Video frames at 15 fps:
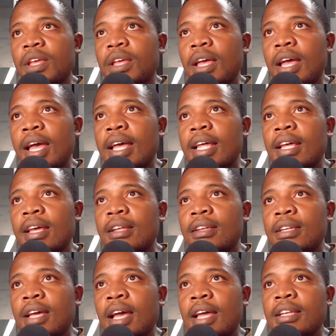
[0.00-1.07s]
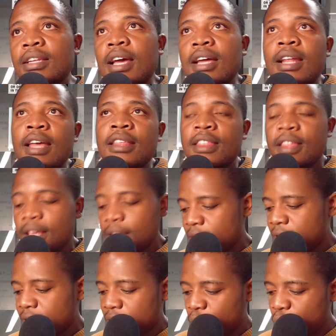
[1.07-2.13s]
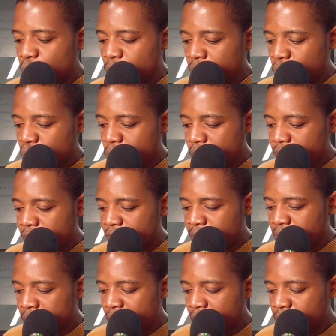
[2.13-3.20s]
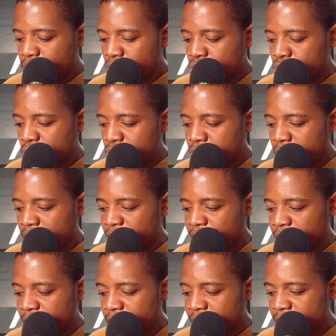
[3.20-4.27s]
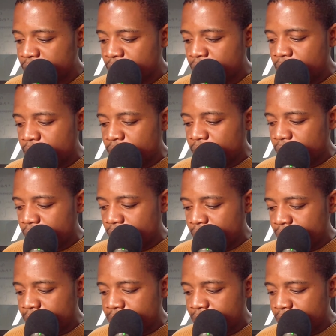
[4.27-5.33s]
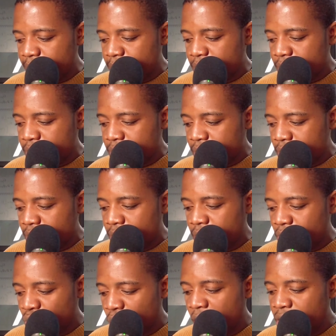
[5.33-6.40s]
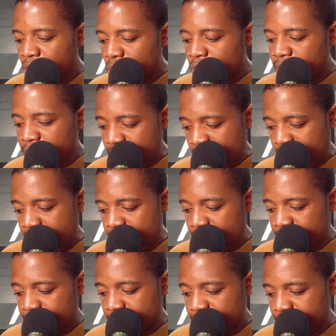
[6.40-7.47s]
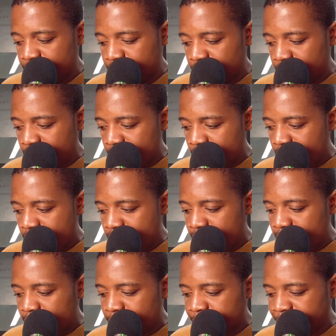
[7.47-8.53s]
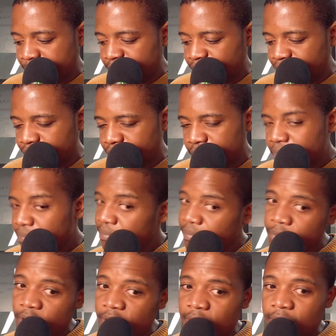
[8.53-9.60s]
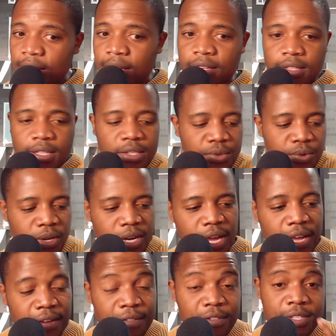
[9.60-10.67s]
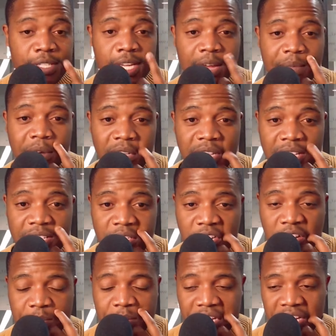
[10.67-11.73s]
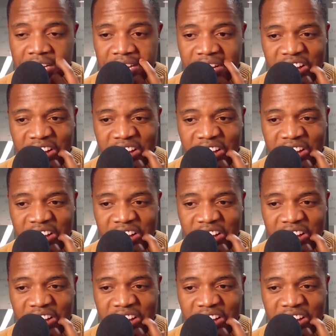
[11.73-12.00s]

And I think in that way, one can be able to actually finish their exams right on time. That's what I have to say about this topic